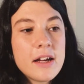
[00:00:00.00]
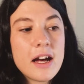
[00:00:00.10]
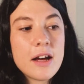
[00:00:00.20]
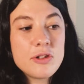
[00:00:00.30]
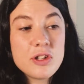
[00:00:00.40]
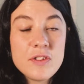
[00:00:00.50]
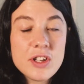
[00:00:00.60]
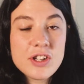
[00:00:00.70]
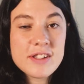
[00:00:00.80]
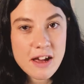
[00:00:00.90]
New
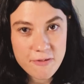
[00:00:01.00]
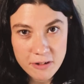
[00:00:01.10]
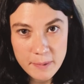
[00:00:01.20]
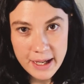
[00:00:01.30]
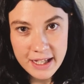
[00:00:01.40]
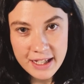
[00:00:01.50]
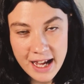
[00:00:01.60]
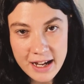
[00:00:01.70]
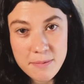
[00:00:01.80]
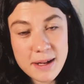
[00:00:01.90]
videos every week,
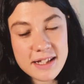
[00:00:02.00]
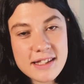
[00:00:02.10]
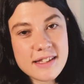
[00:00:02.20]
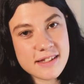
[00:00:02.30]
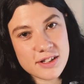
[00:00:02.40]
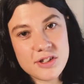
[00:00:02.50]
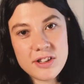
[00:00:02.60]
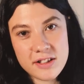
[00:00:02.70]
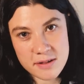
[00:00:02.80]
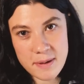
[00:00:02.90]
and it means such a
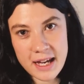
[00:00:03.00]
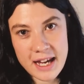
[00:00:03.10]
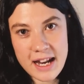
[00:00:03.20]
lot to me.